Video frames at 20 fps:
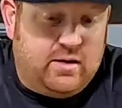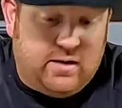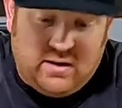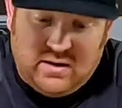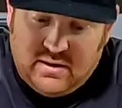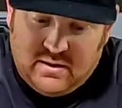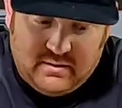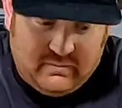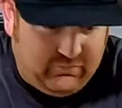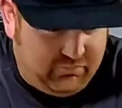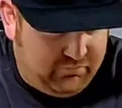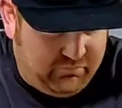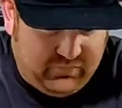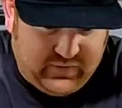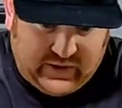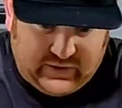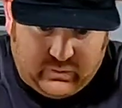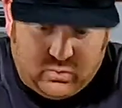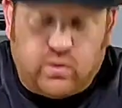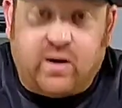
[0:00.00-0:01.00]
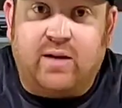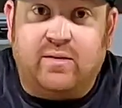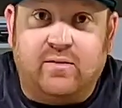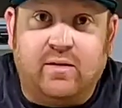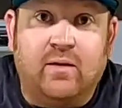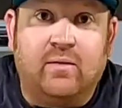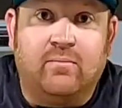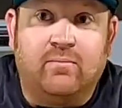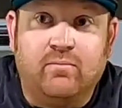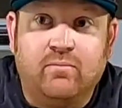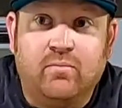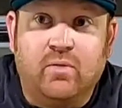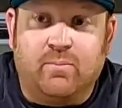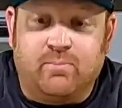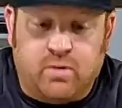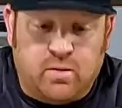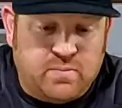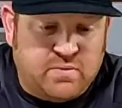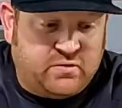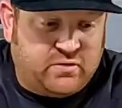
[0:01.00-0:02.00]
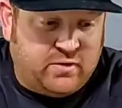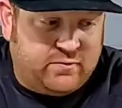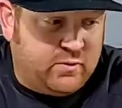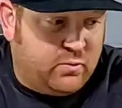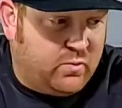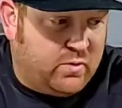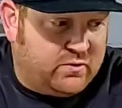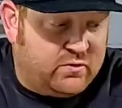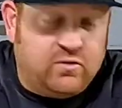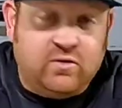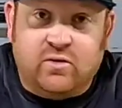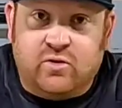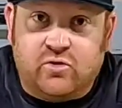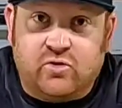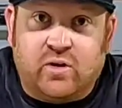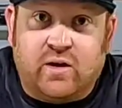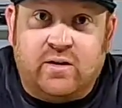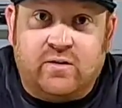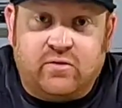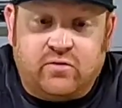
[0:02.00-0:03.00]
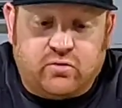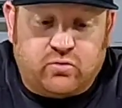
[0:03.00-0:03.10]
And that's what I did. The purpose of it was to try and